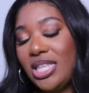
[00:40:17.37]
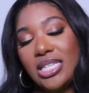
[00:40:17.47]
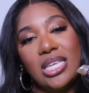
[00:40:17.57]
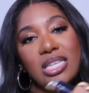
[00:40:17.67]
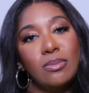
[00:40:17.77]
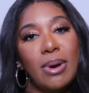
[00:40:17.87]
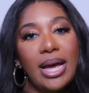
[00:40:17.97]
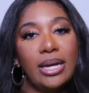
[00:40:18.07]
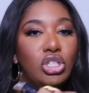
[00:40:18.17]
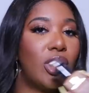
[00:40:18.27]
This is
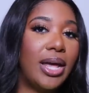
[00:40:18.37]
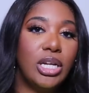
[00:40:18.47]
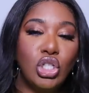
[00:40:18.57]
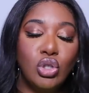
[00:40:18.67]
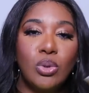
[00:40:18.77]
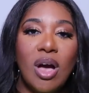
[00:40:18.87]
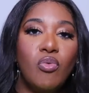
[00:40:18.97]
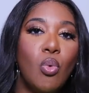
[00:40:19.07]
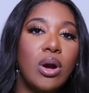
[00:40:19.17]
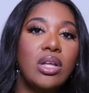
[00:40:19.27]
my tried and true. I've
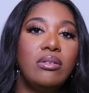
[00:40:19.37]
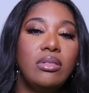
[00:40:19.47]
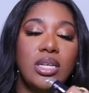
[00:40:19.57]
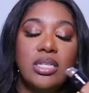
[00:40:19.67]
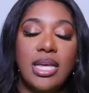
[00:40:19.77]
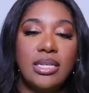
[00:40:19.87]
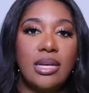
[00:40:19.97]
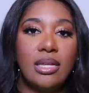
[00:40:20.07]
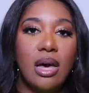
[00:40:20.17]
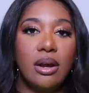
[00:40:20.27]
worn this
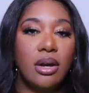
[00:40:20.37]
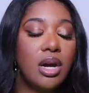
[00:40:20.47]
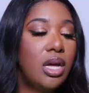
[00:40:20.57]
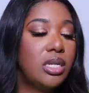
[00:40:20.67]
Estee Lauder